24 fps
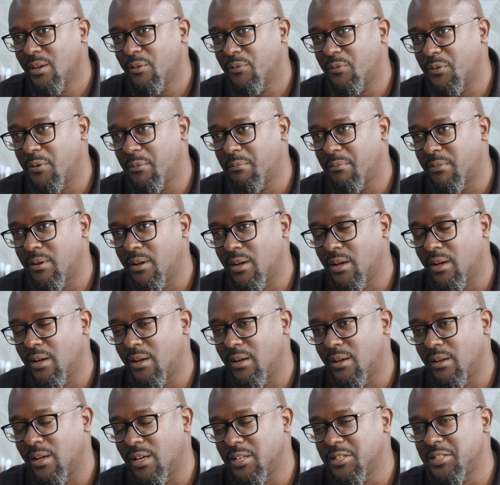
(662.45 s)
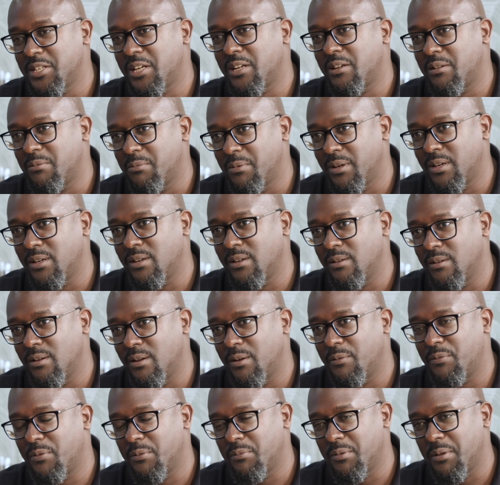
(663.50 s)
a
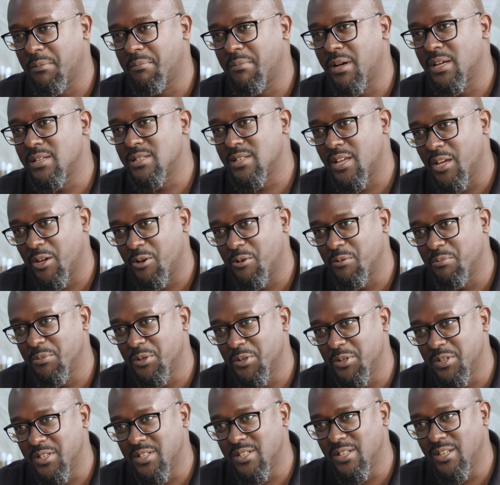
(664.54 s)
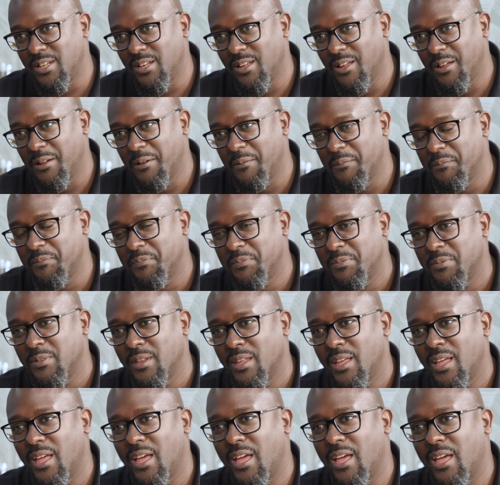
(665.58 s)
gentleman from the Maasai community.
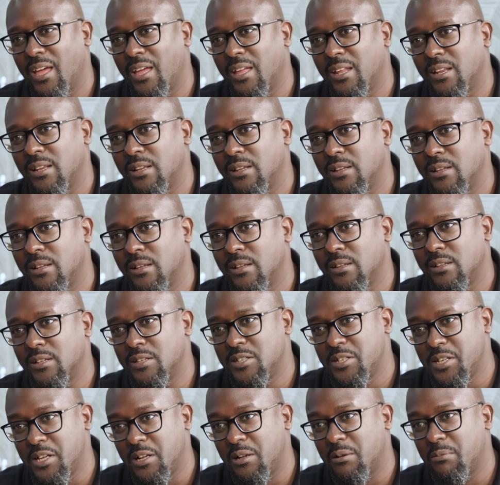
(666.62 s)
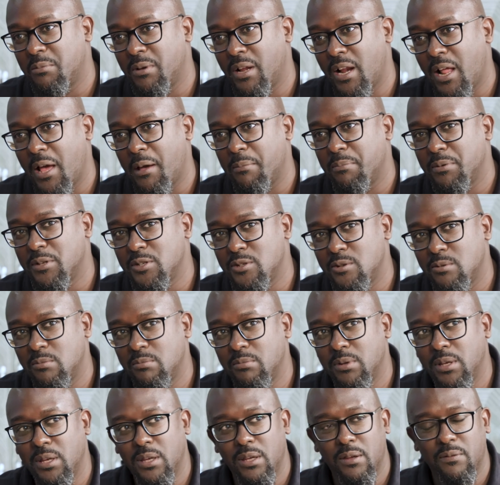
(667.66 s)
And this gentleman happens to
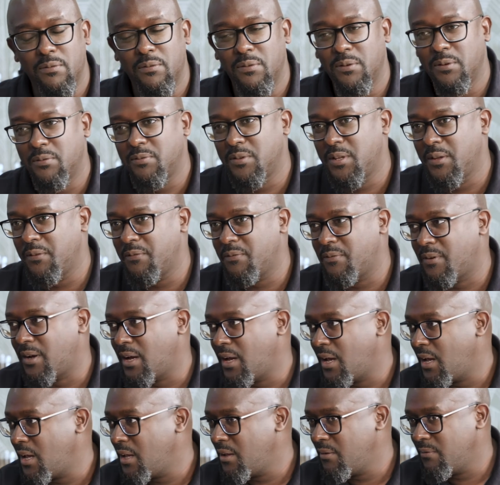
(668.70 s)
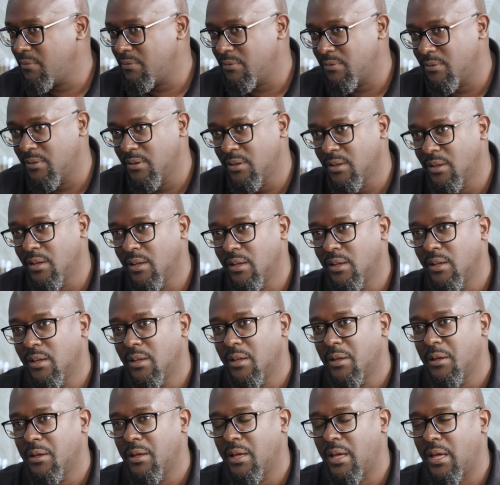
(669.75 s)
be 55.
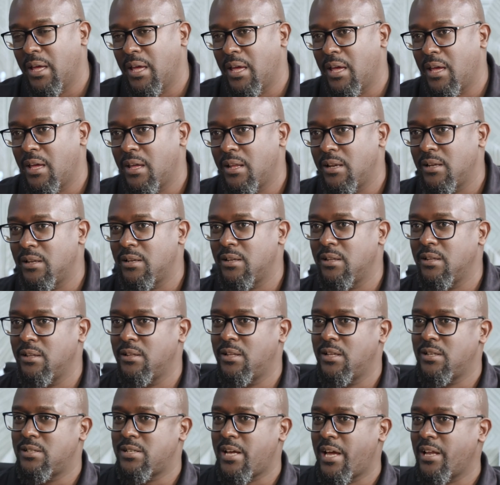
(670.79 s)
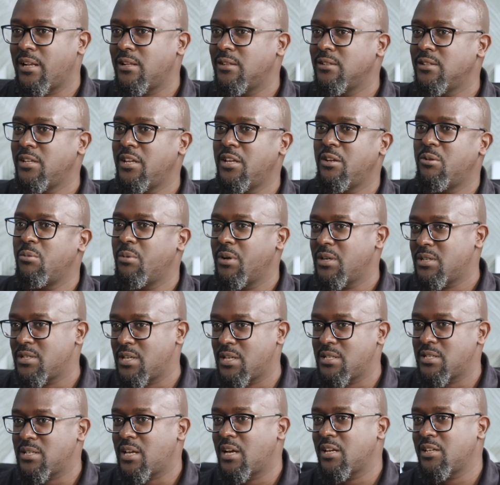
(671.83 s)
And the title deed we're
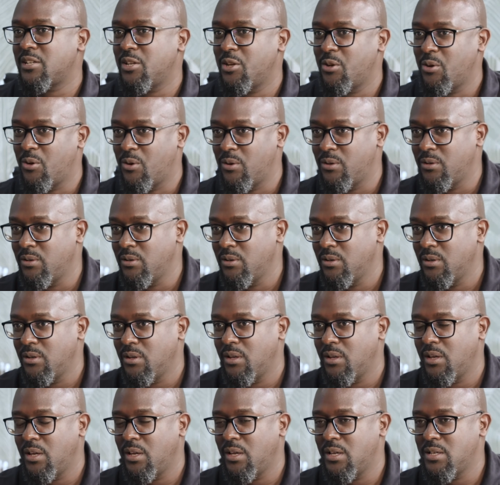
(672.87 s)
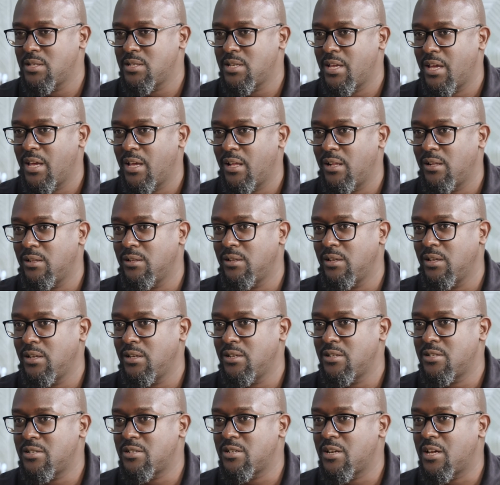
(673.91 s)
transacting on is held
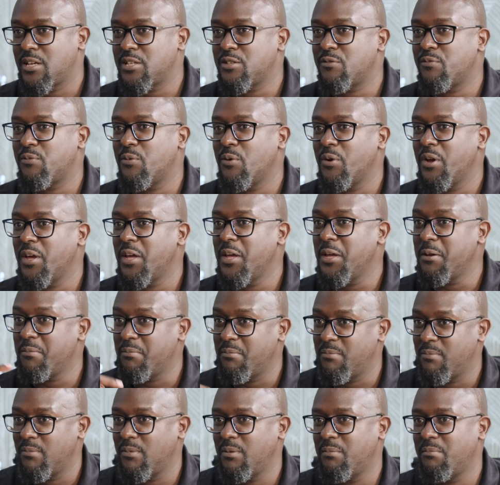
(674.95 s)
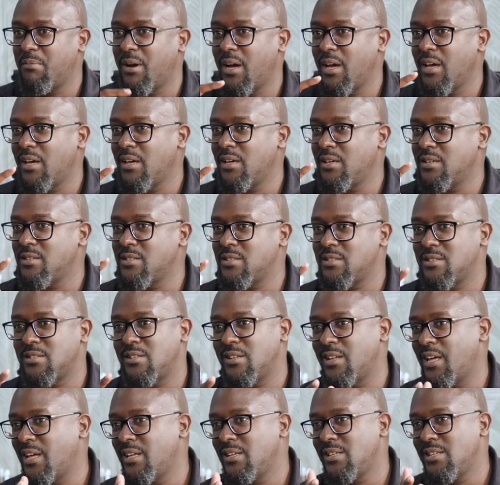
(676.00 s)
in trust for him by his
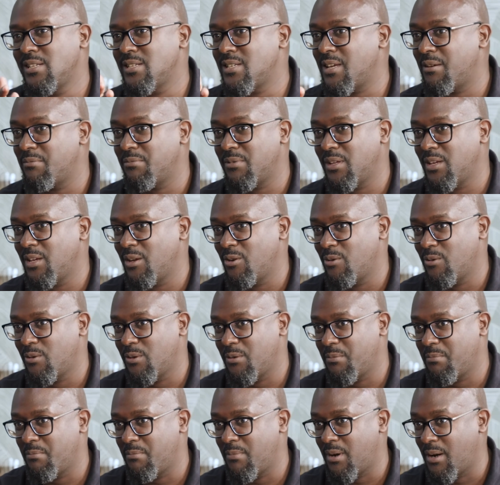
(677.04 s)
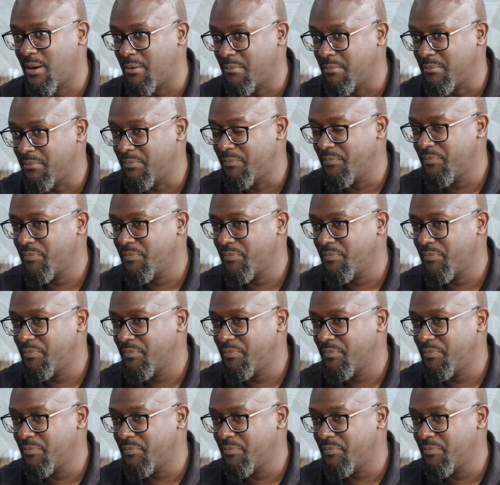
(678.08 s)
90-something-year-old mom.